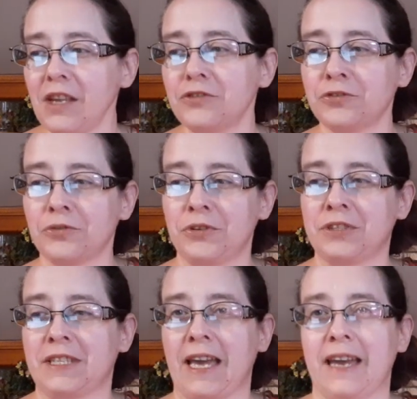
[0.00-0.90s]
So
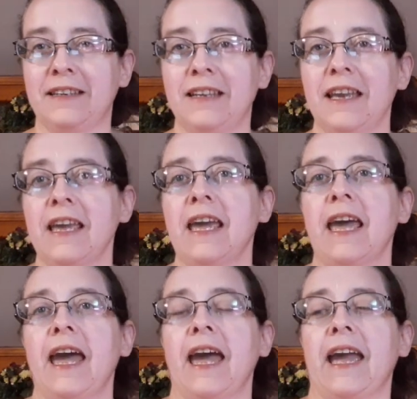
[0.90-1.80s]
there's that.
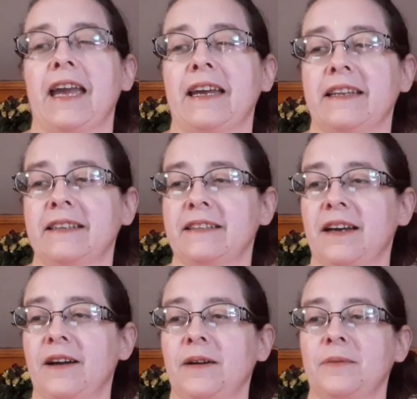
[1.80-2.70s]
And
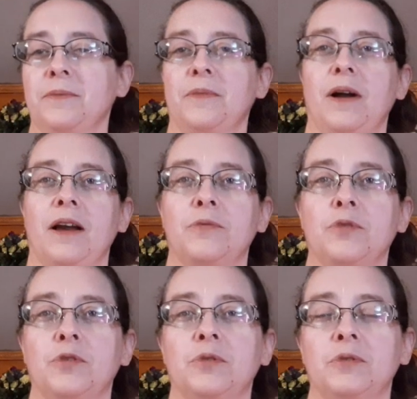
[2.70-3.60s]
I
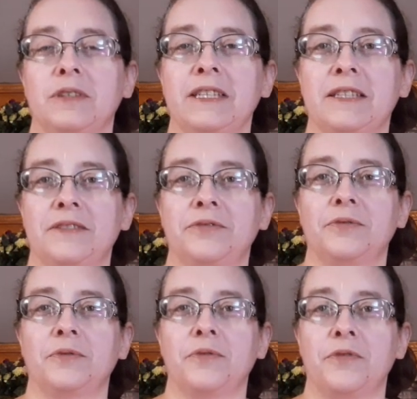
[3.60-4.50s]
will link
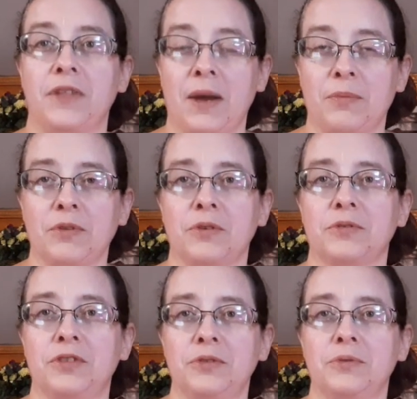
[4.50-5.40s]
that below
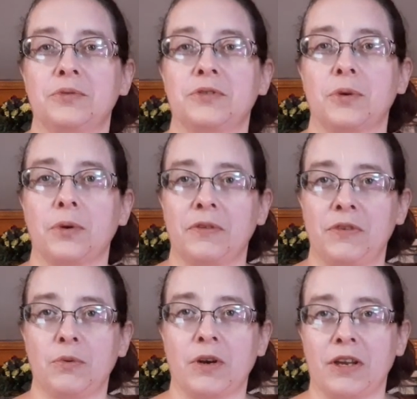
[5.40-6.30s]
too, so if
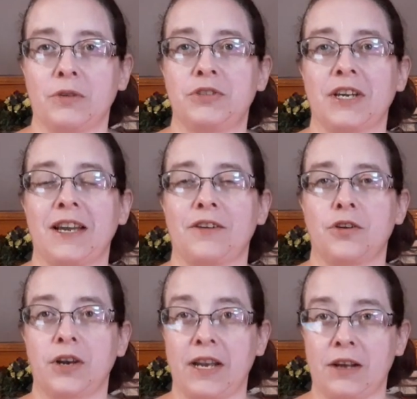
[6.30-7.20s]
you want to go check out her
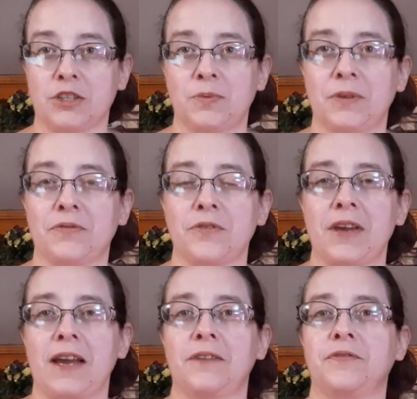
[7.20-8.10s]
announcement for that and